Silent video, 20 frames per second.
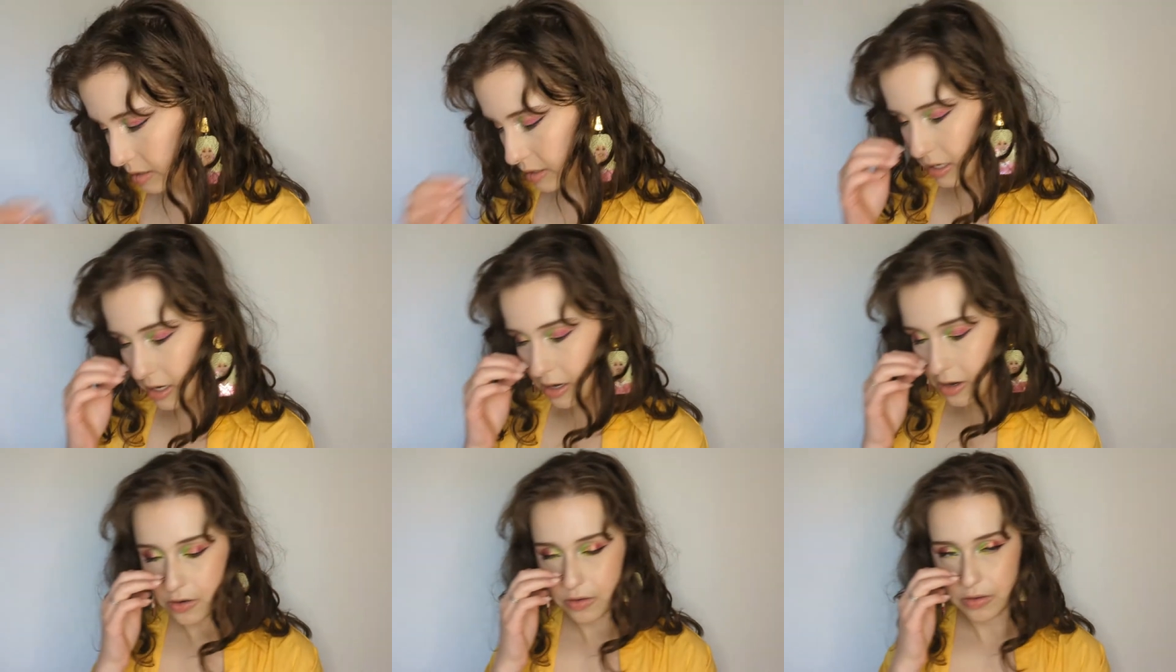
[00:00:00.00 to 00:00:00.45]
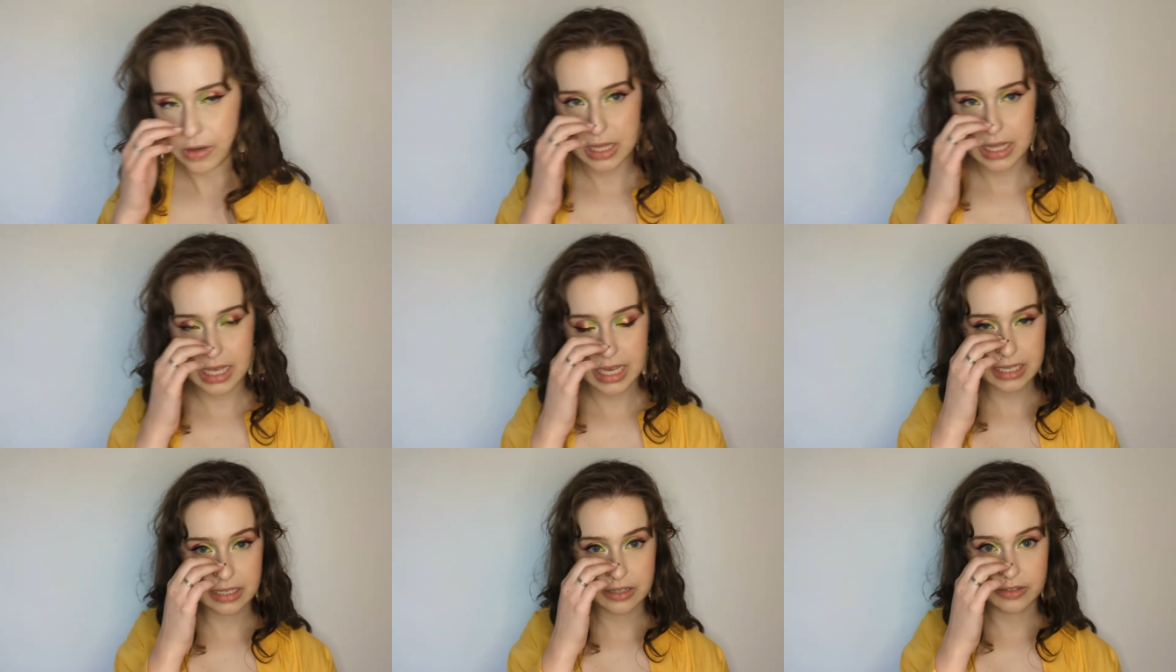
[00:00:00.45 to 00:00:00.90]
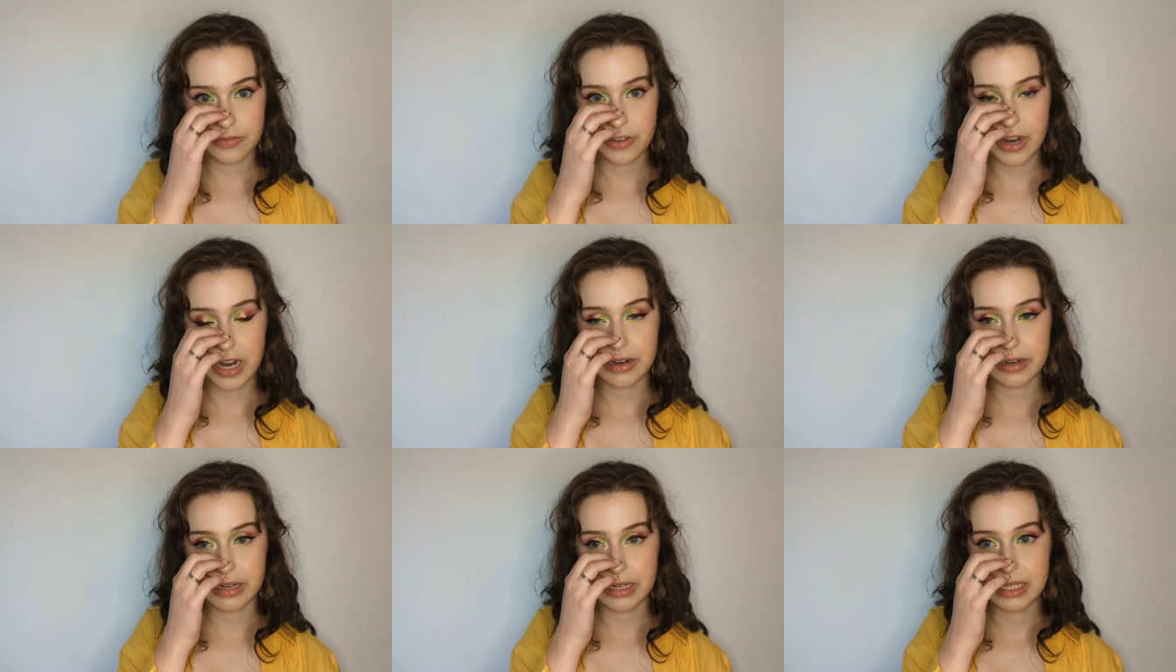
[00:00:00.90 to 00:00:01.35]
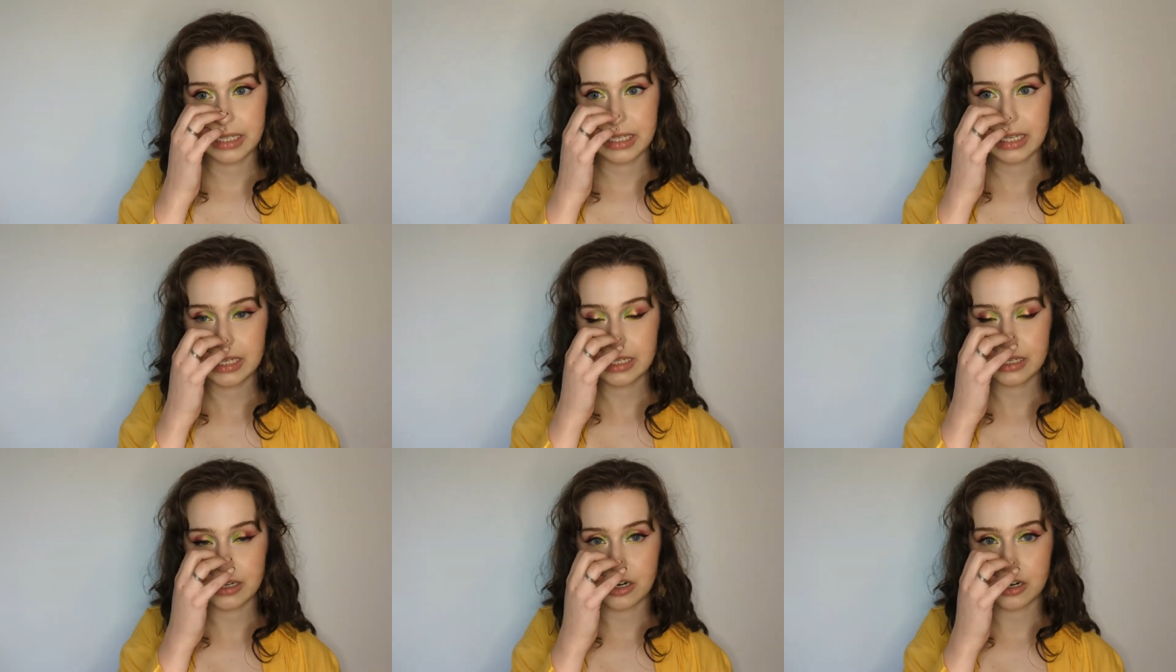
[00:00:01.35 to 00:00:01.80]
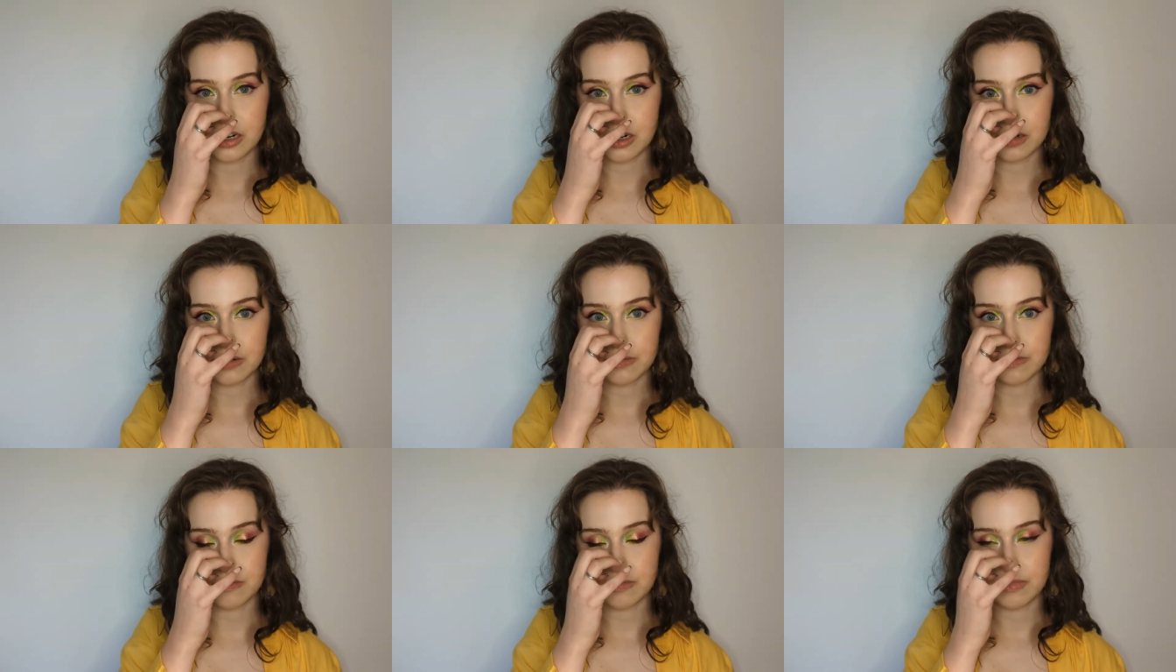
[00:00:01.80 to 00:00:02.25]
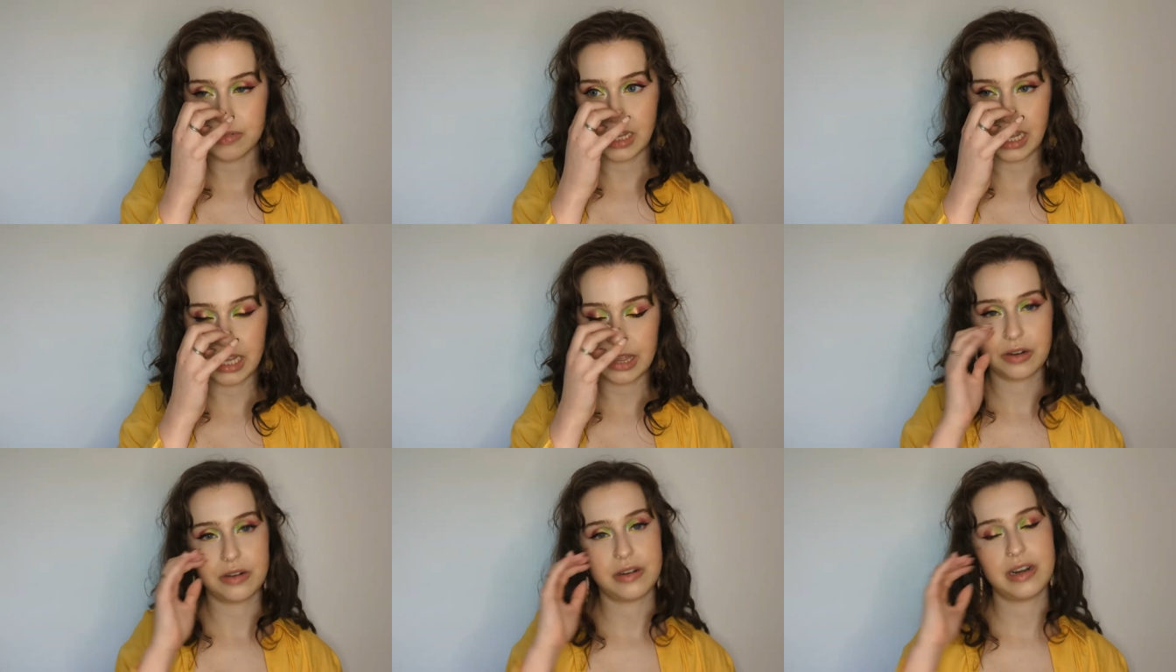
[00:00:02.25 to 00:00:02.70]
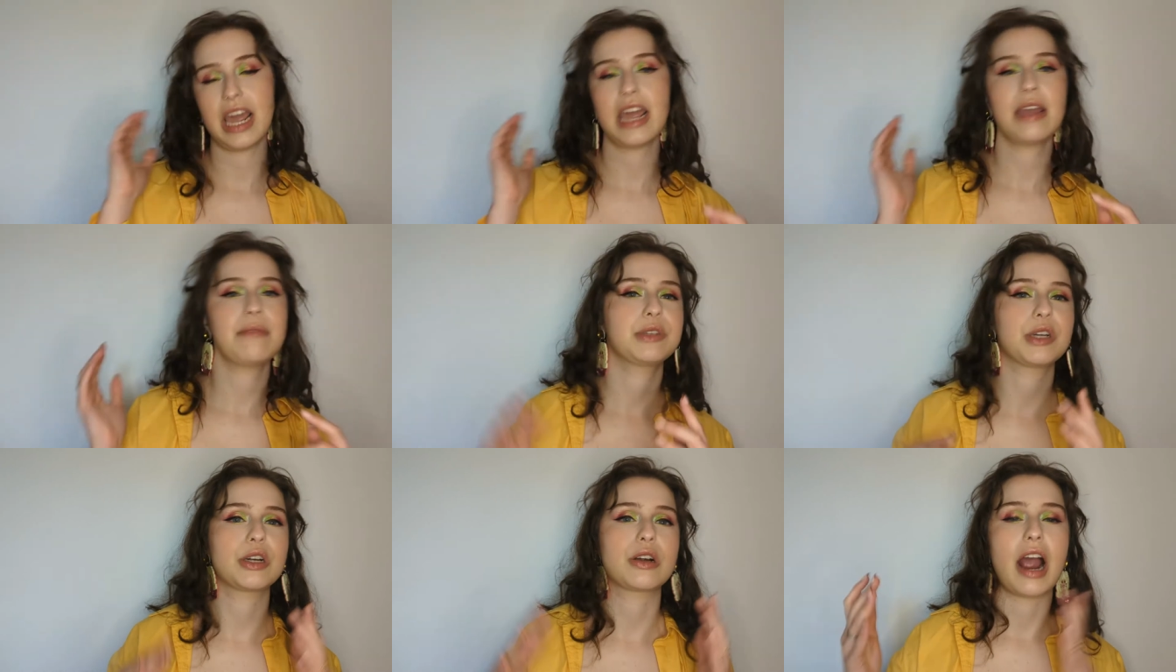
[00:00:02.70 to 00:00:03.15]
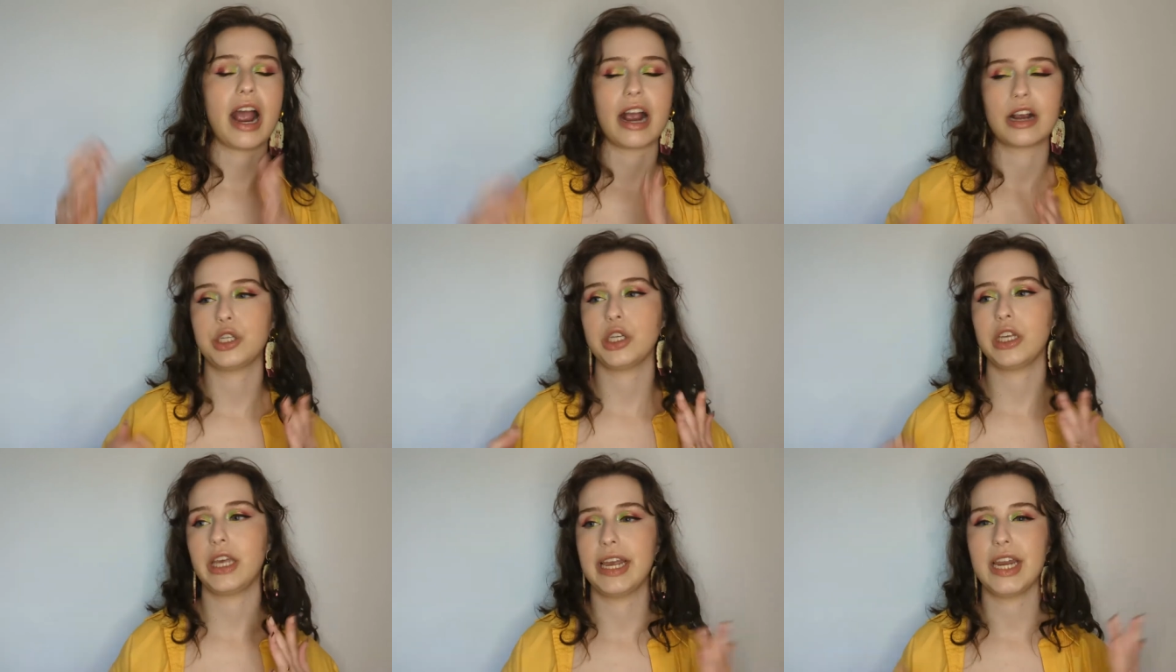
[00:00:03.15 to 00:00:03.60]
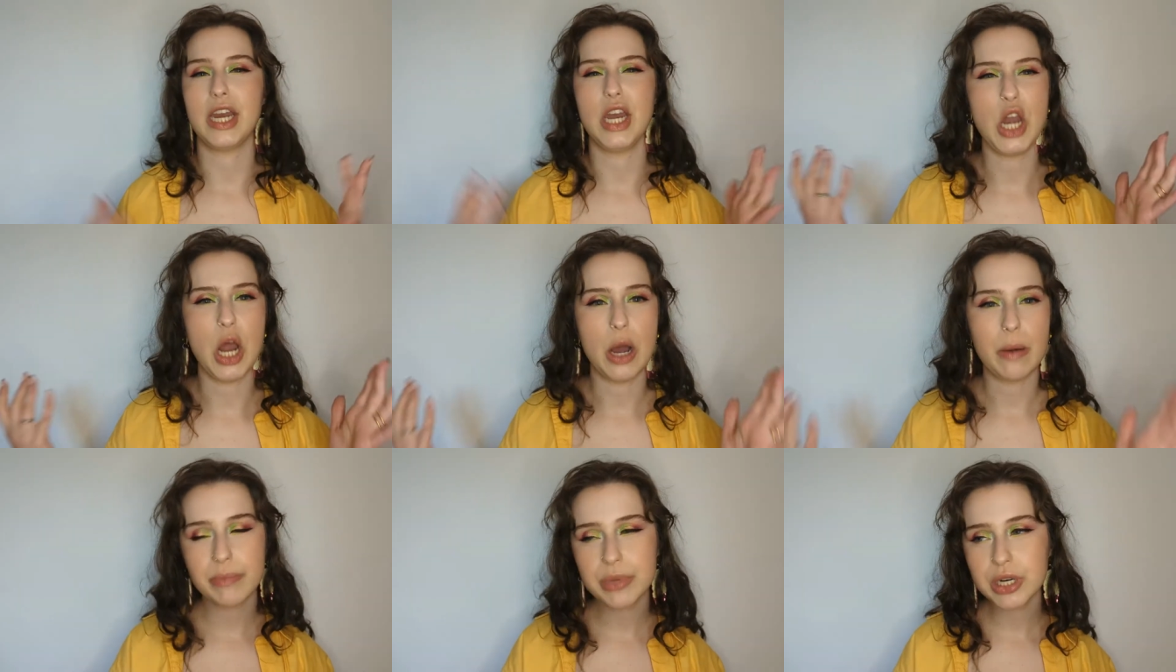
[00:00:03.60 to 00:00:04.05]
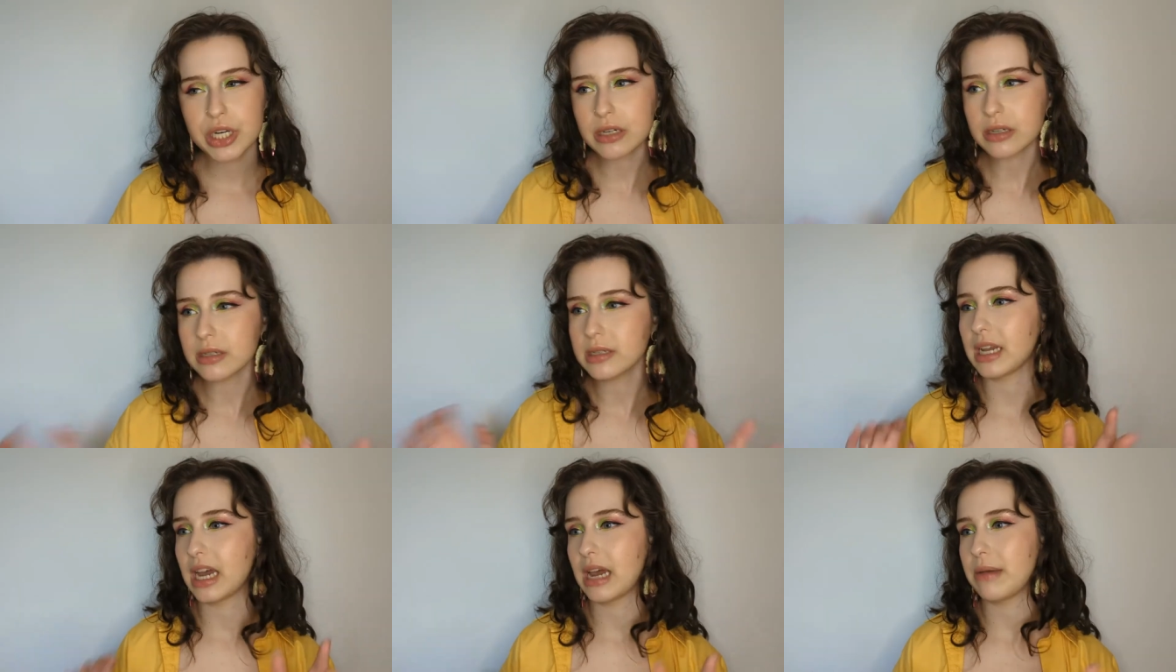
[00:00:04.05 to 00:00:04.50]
So these fragrances are like, their names are actually like numbers.